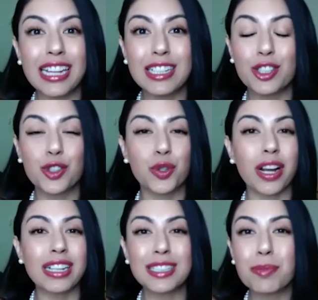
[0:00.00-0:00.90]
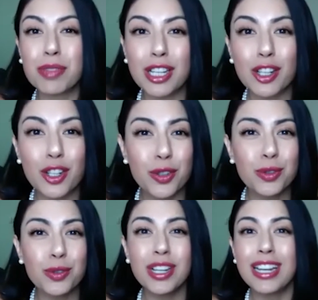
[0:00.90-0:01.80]
to try something
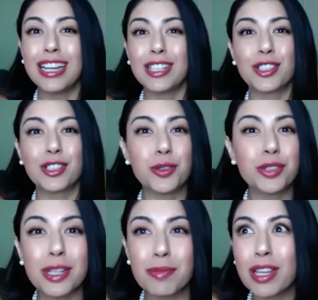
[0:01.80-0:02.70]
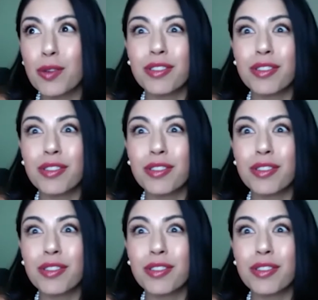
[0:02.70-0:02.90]
new, to do something we've